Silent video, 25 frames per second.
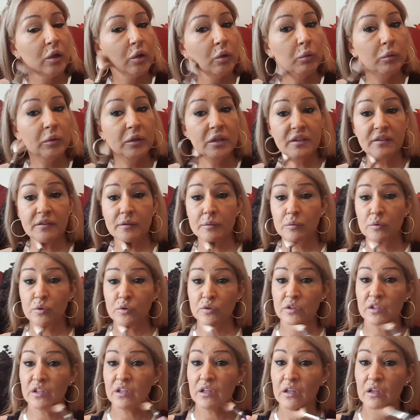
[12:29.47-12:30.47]
When is the
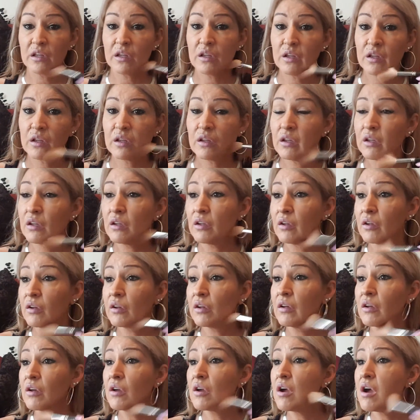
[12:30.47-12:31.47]
music?
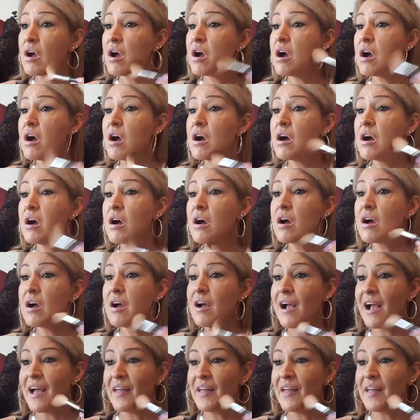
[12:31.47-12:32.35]
I